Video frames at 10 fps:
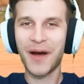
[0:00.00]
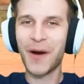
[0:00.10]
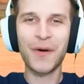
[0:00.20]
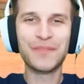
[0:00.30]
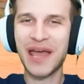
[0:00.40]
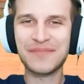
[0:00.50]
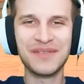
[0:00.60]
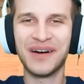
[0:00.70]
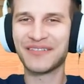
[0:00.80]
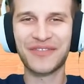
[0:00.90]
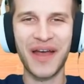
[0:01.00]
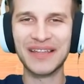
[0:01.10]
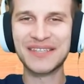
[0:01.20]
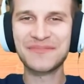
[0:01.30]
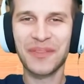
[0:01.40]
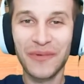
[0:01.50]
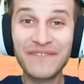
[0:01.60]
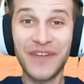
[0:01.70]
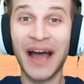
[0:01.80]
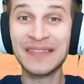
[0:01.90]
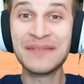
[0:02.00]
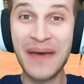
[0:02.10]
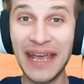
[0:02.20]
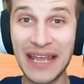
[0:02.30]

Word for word: Oh baby, my friends, we finally made